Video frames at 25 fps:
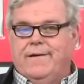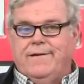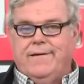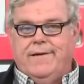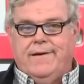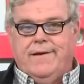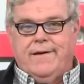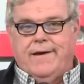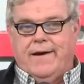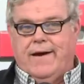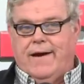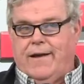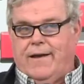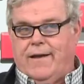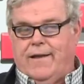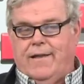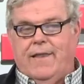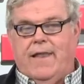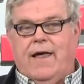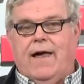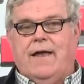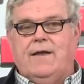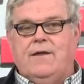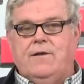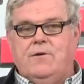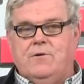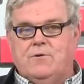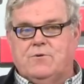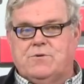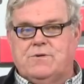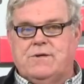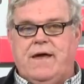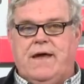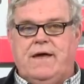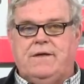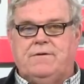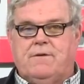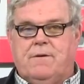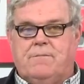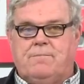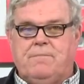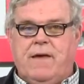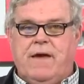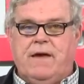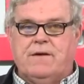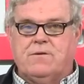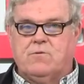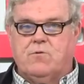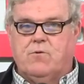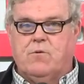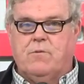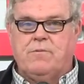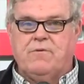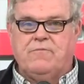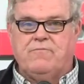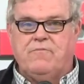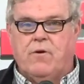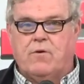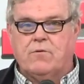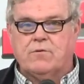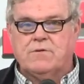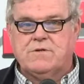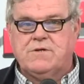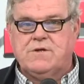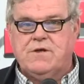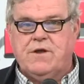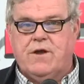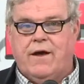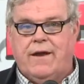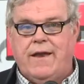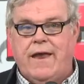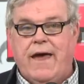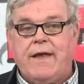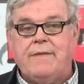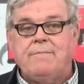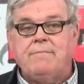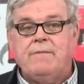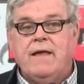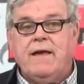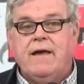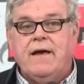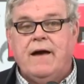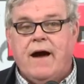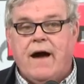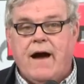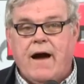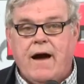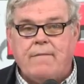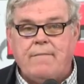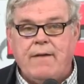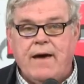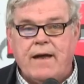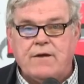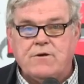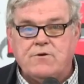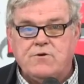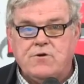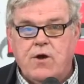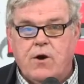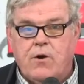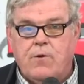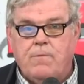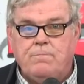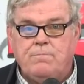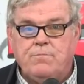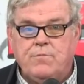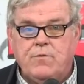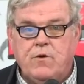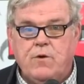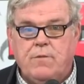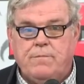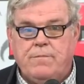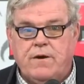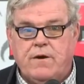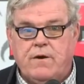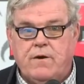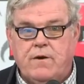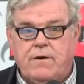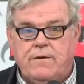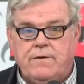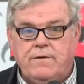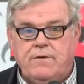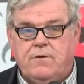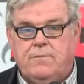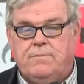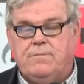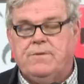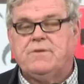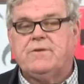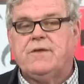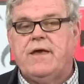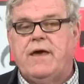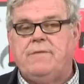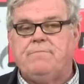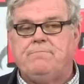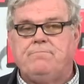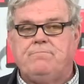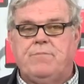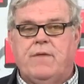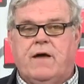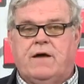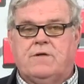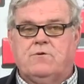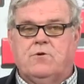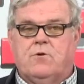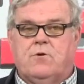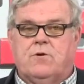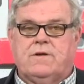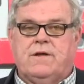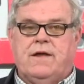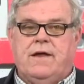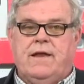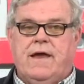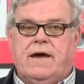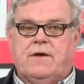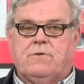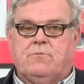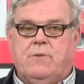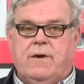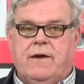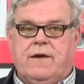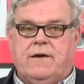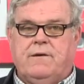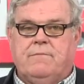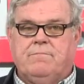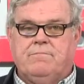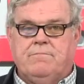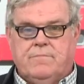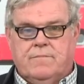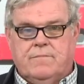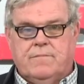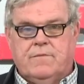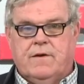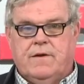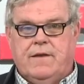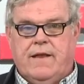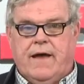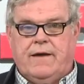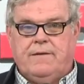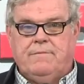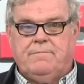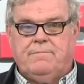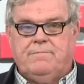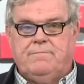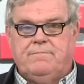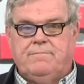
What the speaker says: You got a lot of new stands up there. So we'll be focusing on that. I'm out of show. You be good. You be safe. I'll talk to you next week. Good night.